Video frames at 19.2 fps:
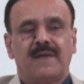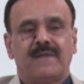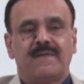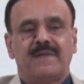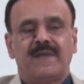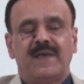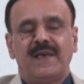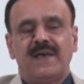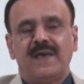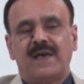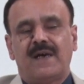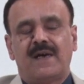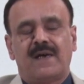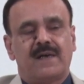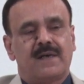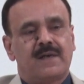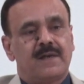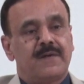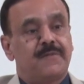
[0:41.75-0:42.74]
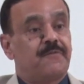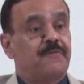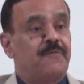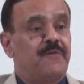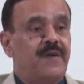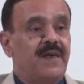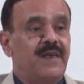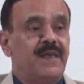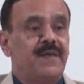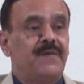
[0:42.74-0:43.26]
They are
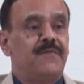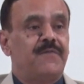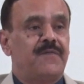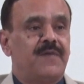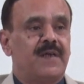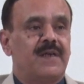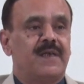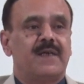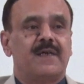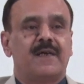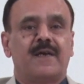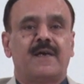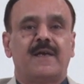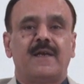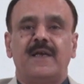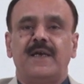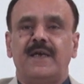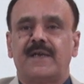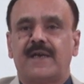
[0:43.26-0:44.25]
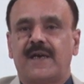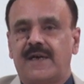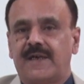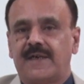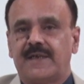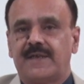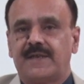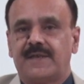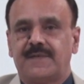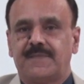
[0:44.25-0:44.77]
very, very clear headed.